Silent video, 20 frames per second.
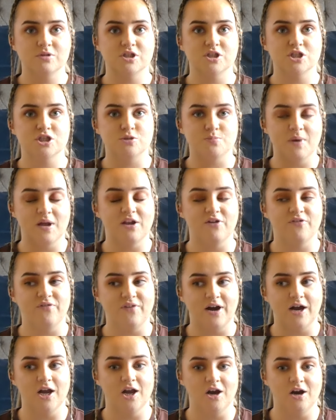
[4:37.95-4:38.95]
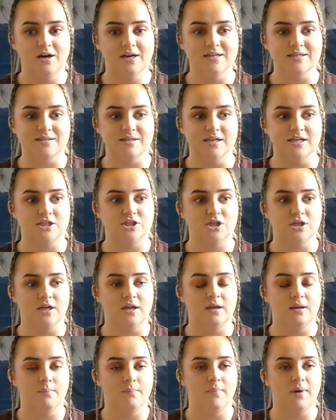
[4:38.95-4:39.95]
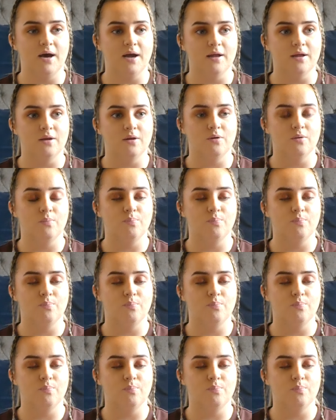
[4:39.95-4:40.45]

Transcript: to the smell of fire is literally my